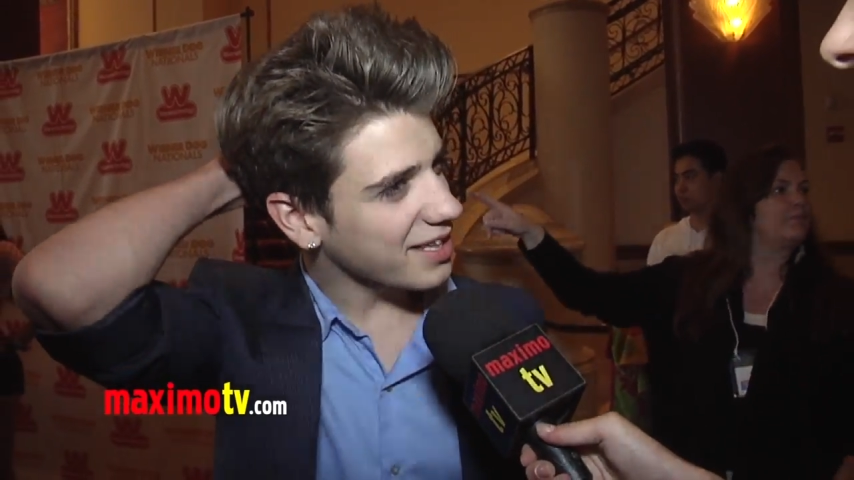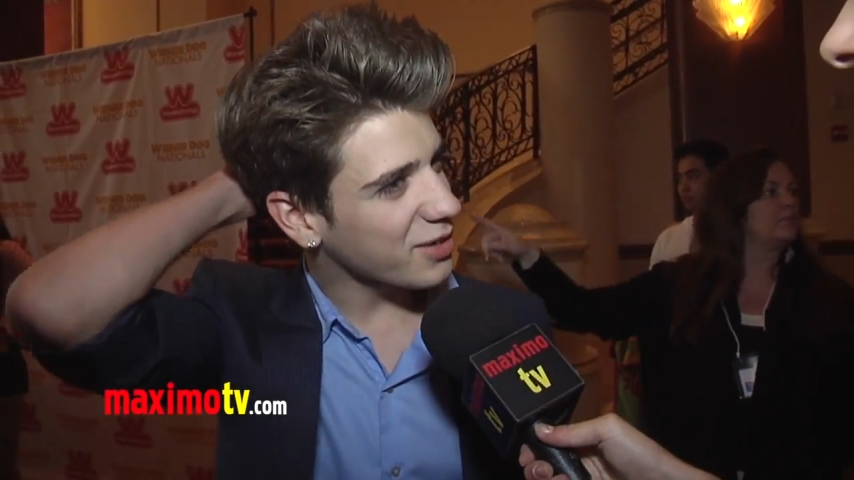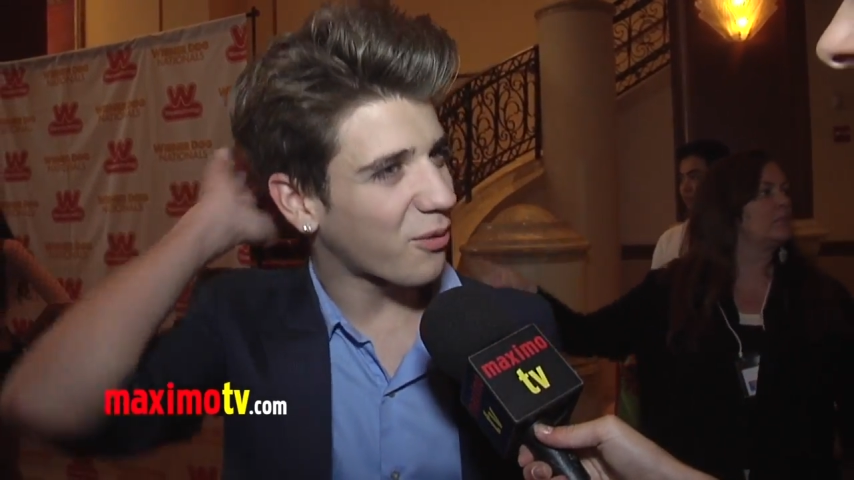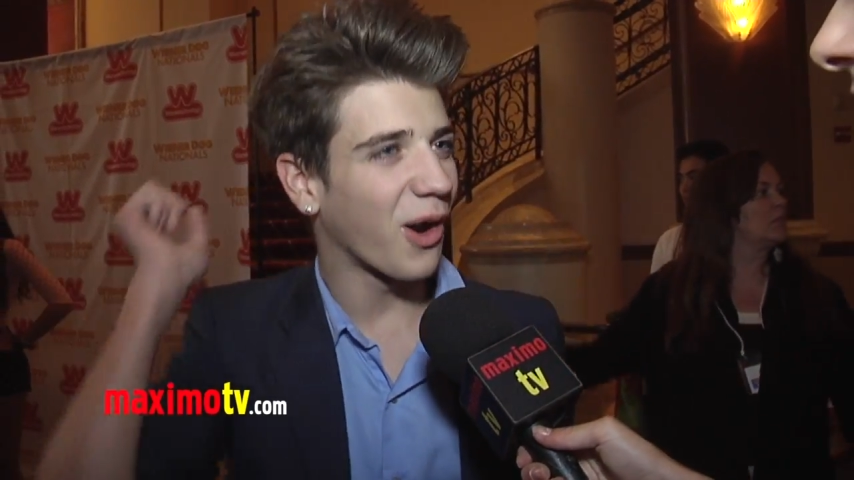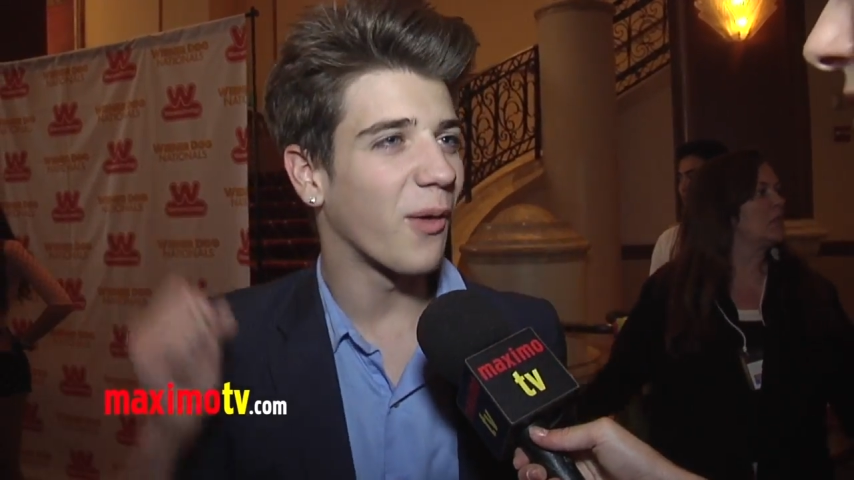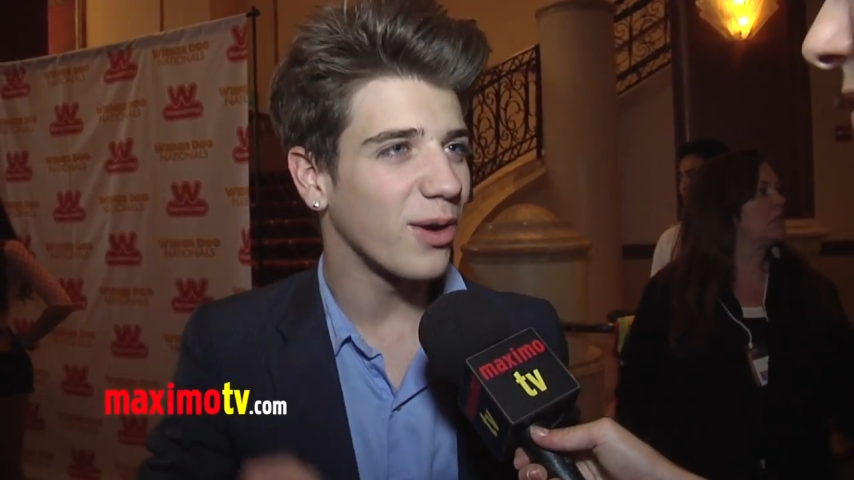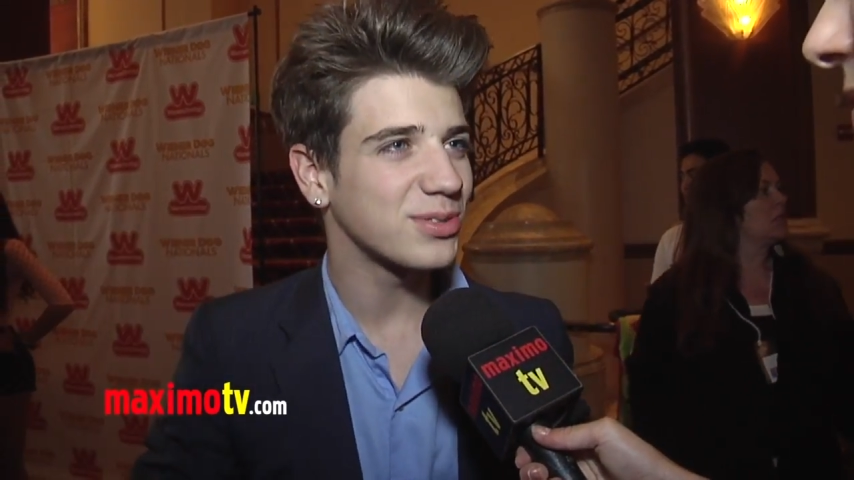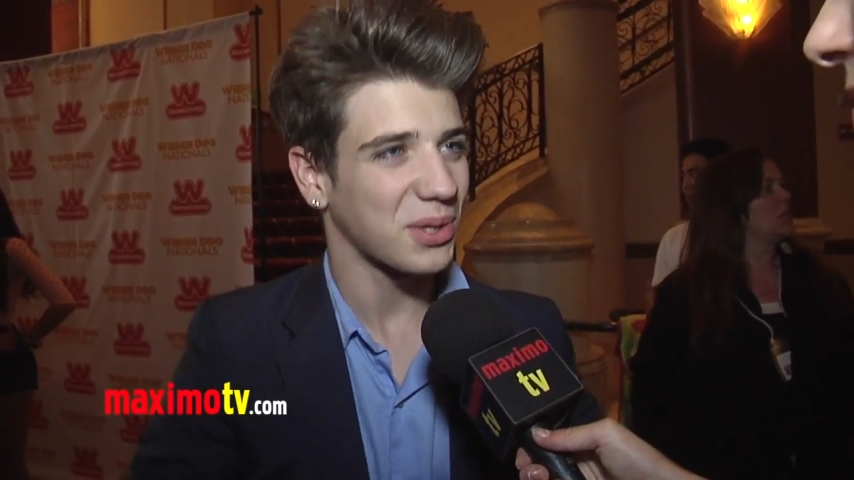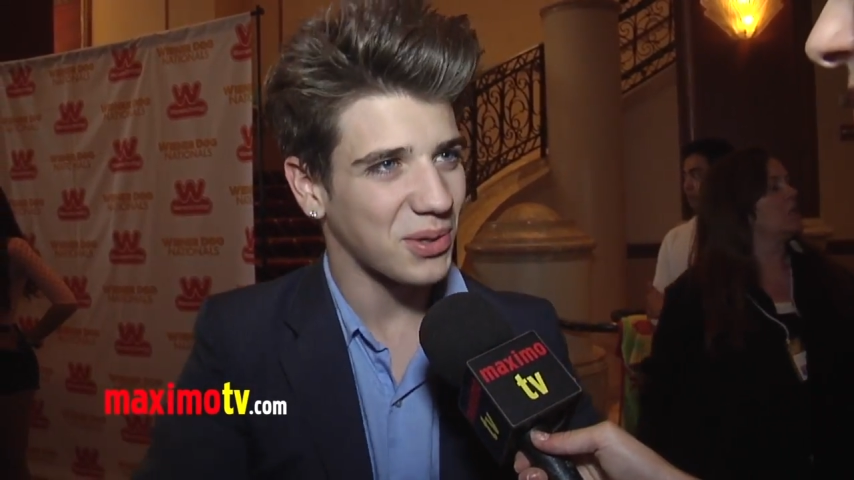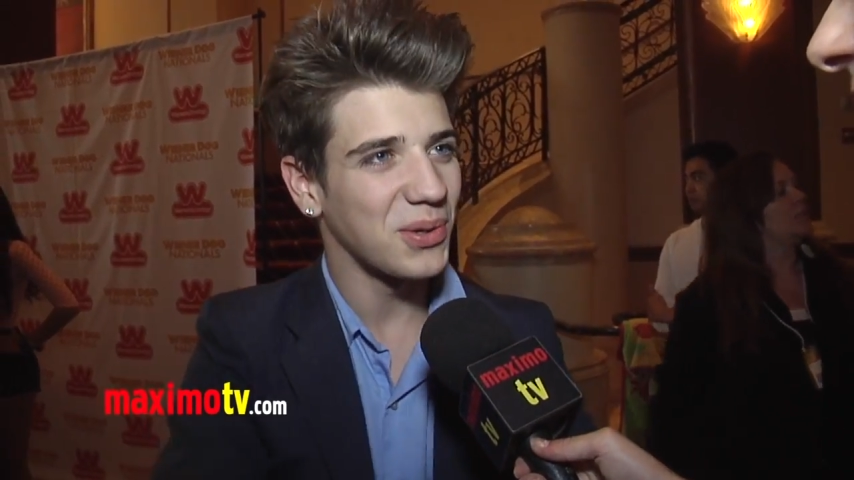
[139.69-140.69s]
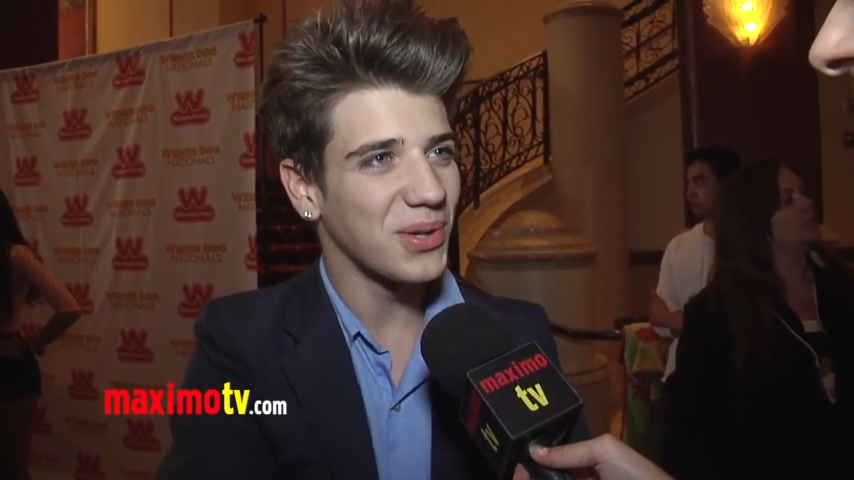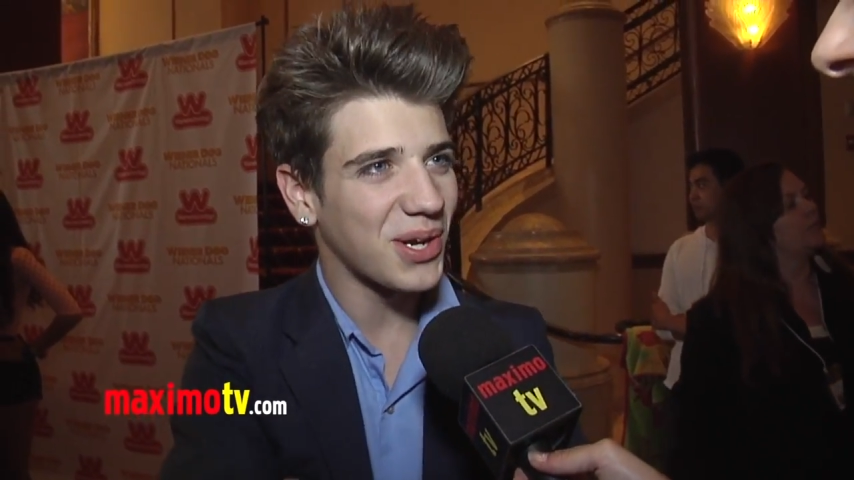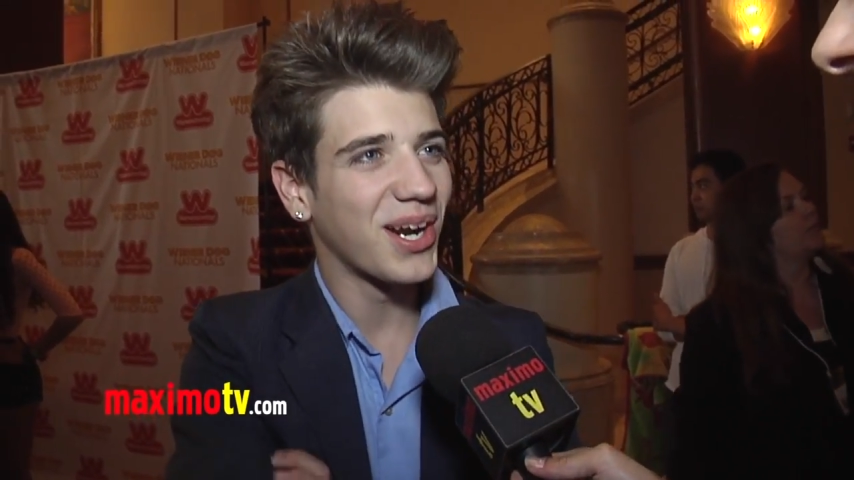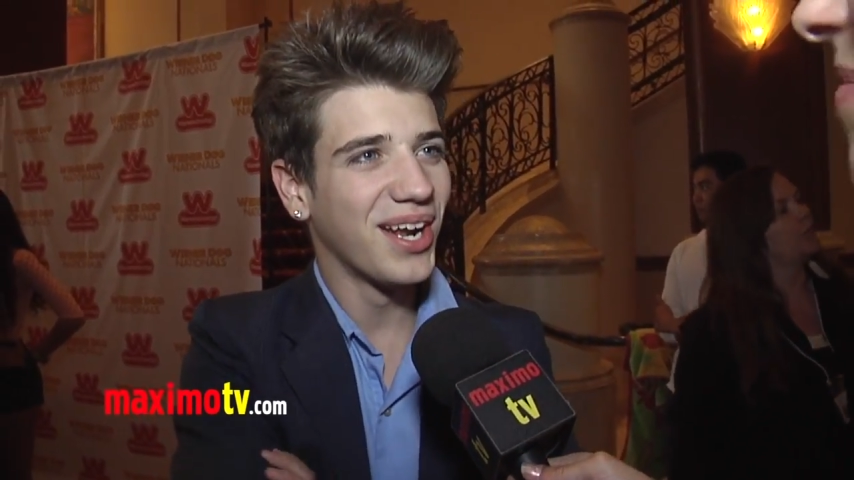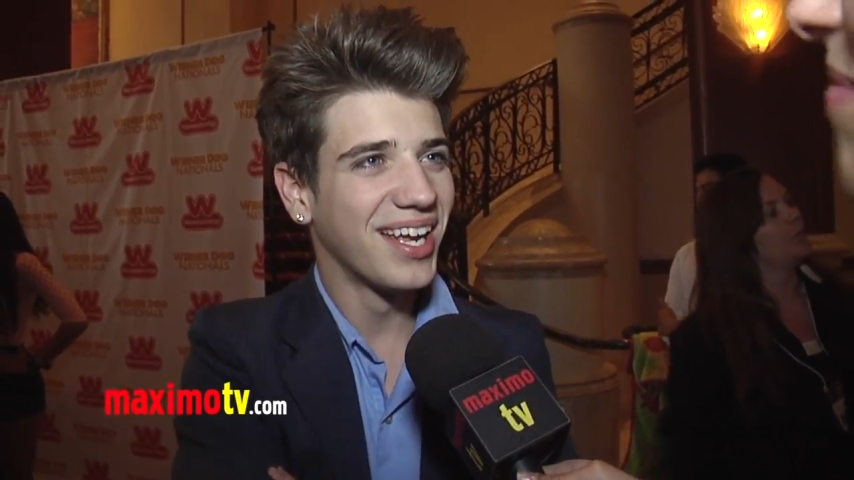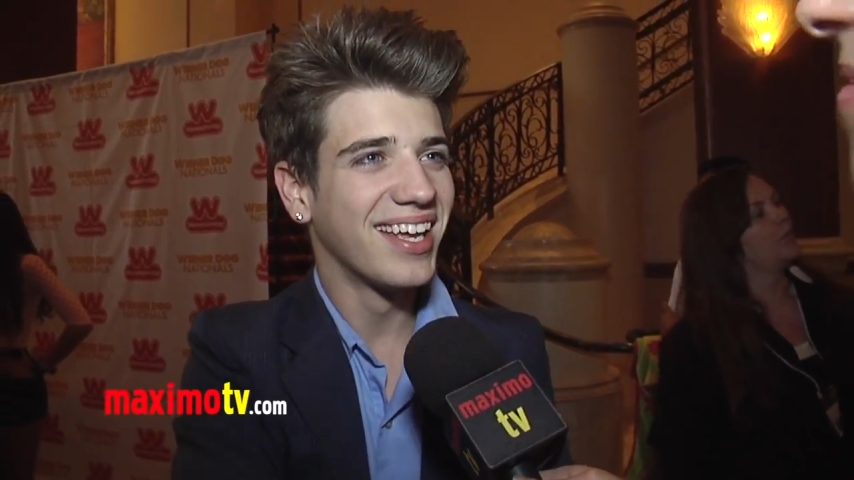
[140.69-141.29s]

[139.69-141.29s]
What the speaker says: think werewolves are cooler.